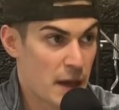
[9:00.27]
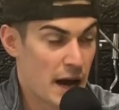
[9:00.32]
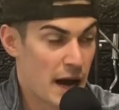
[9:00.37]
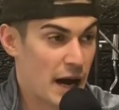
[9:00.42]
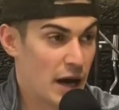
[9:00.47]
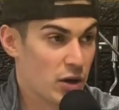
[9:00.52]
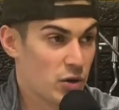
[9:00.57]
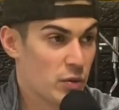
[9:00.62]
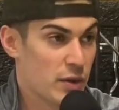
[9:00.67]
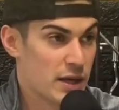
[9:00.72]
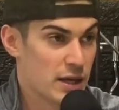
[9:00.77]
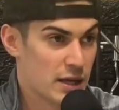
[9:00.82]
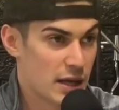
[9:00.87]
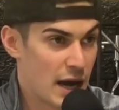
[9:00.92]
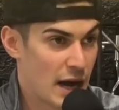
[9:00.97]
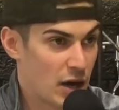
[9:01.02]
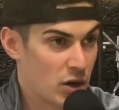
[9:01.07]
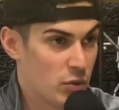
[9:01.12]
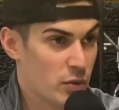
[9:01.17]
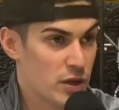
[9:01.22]
how do we
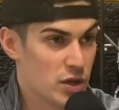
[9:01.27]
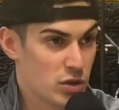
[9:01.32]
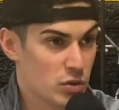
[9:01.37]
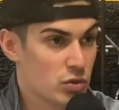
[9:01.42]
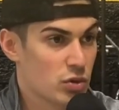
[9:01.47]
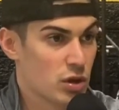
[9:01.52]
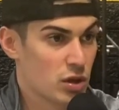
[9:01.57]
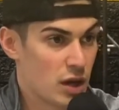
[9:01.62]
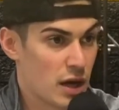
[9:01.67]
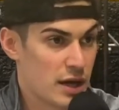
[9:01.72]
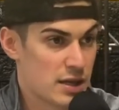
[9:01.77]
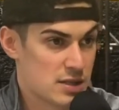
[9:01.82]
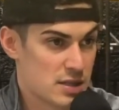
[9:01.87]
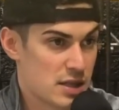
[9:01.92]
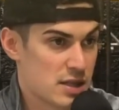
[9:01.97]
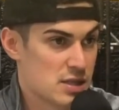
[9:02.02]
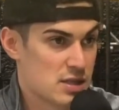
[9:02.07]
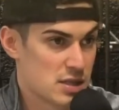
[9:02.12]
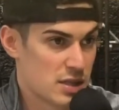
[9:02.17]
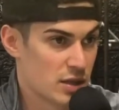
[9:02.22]
utilize
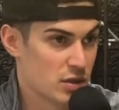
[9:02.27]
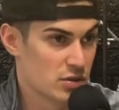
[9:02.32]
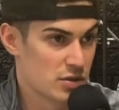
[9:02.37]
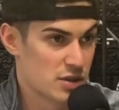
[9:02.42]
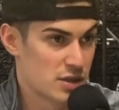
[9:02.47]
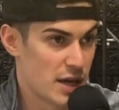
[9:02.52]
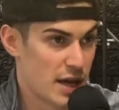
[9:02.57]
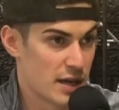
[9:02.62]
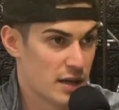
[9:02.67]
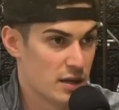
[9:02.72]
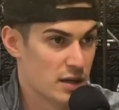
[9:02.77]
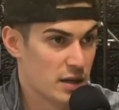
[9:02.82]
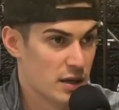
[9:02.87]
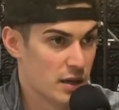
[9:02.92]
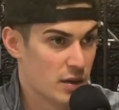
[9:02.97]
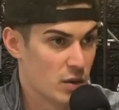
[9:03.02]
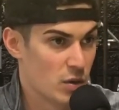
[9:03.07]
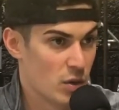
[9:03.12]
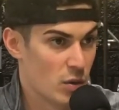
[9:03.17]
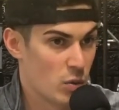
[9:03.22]
this skill set
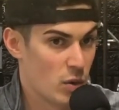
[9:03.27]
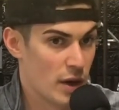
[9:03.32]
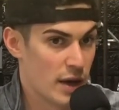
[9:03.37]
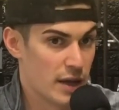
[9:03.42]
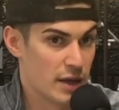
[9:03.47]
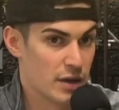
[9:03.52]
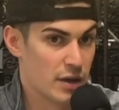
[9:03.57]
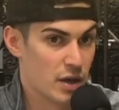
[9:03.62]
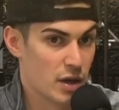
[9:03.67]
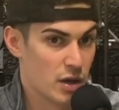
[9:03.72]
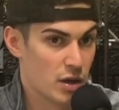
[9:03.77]
in